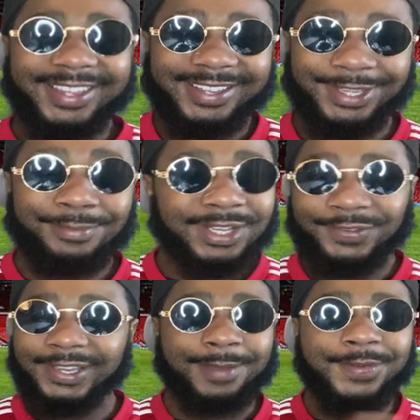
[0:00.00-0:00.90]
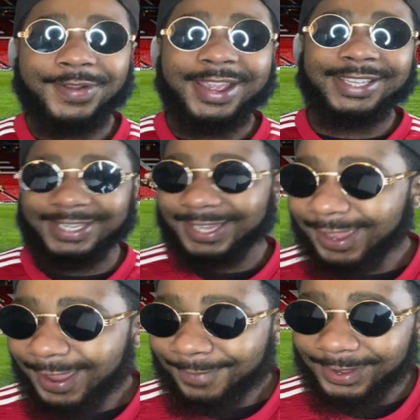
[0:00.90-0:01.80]
You must think I'm crazy.
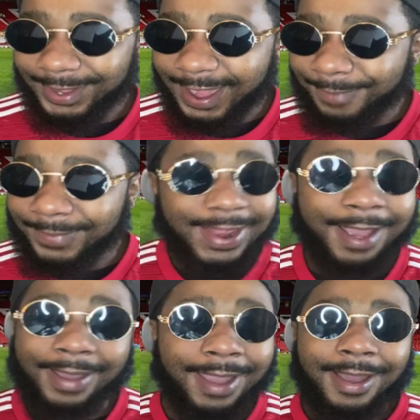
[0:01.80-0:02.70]
But yeah, man.